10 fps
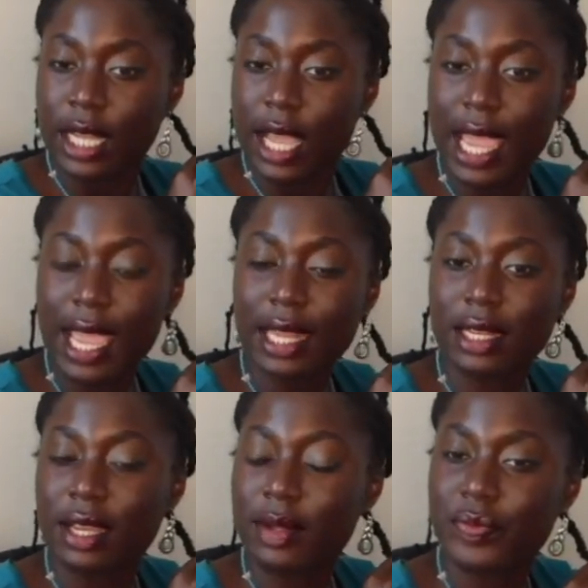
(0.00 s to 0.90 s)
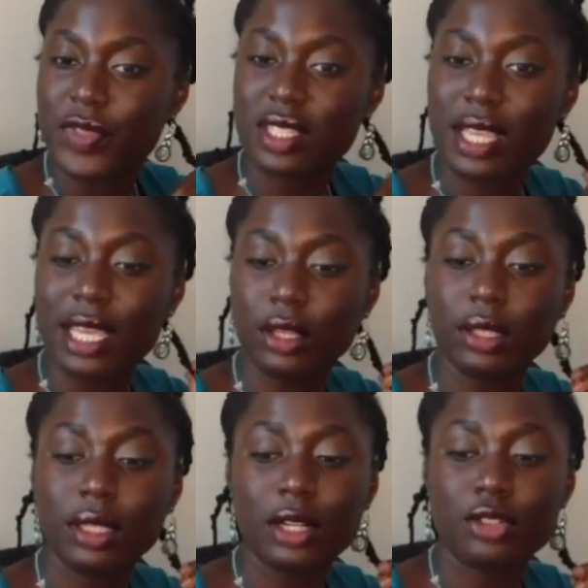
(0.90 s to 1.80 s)
And she's saying,
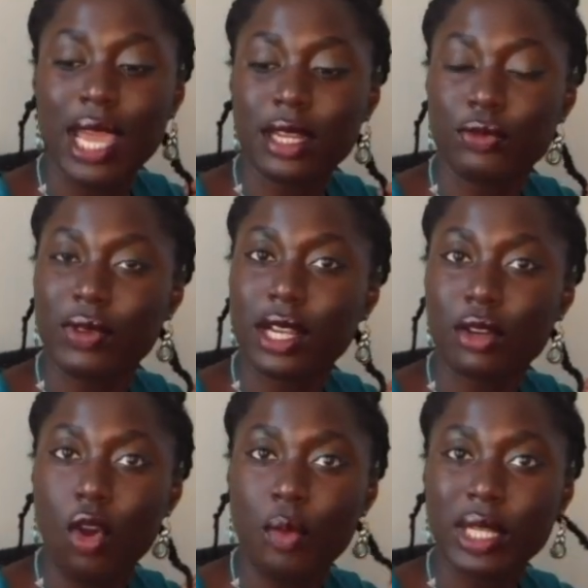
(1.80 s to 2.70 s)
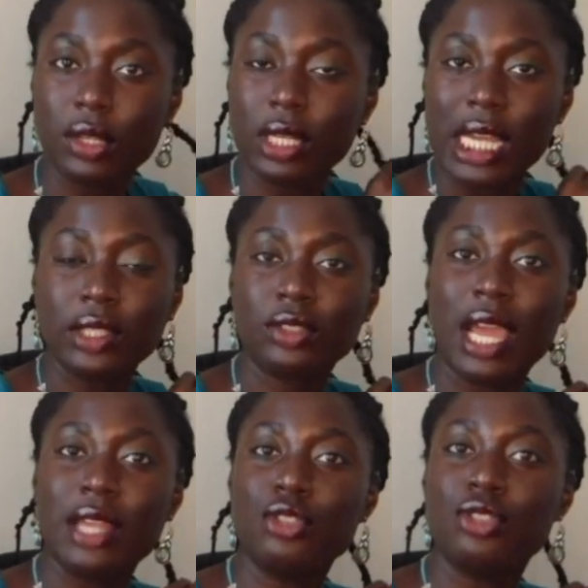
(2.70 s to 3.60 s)
good luck trying to finger comb it, good luck
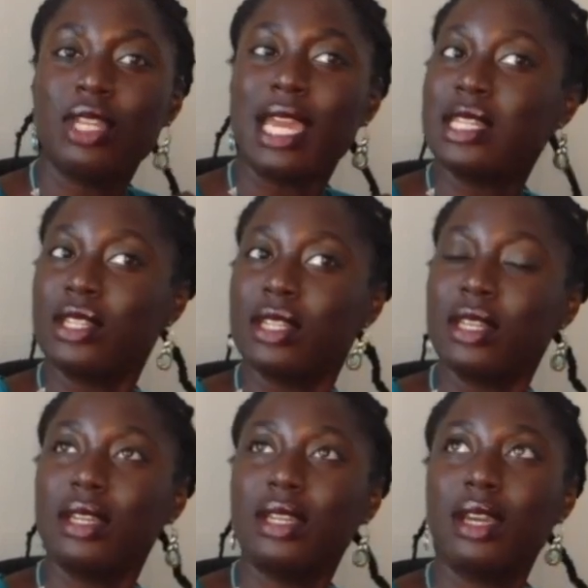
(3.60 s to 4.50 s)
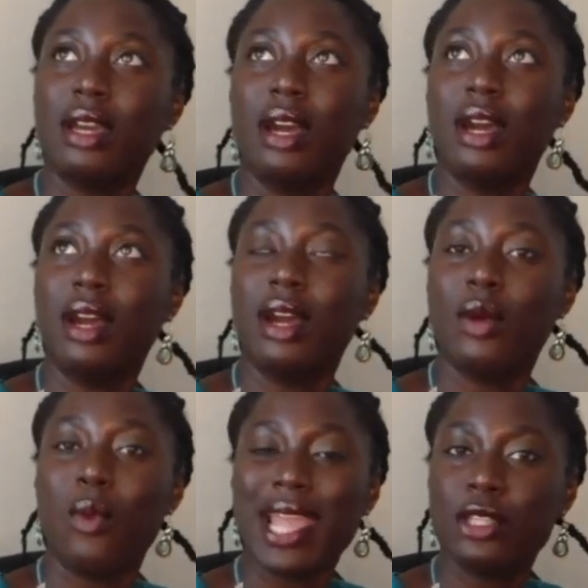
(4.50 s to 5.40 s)
trying to get
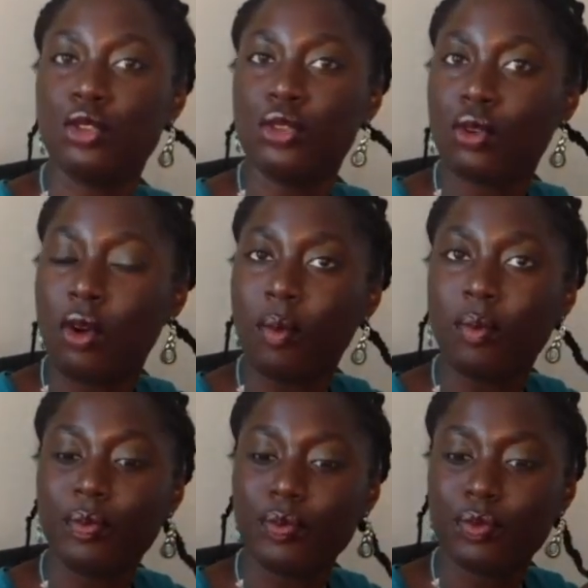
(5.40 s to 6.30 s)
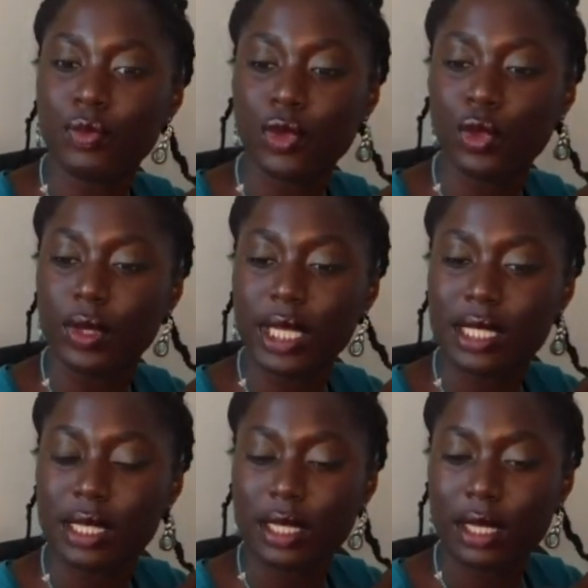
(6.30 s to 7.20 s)
a wide tooth comb through
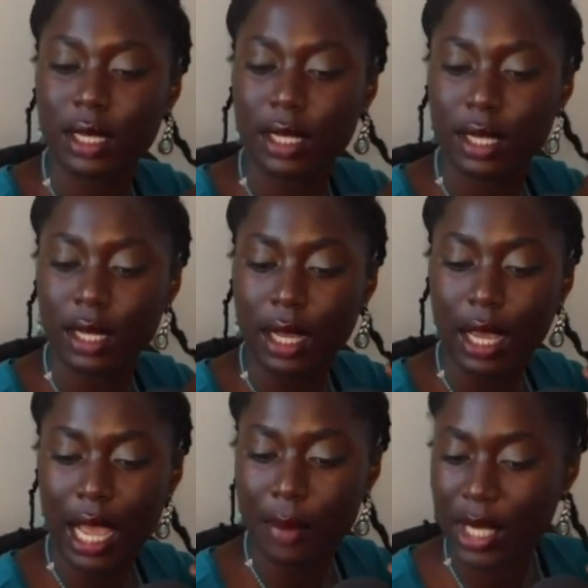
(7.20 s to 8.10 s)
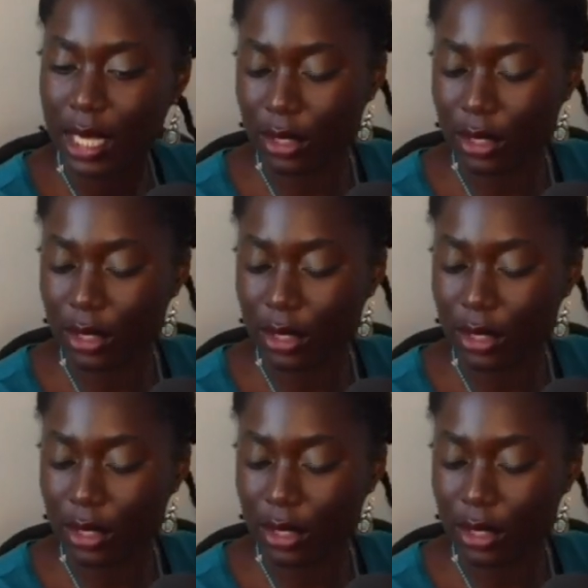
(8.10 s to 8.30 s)
it. I mean,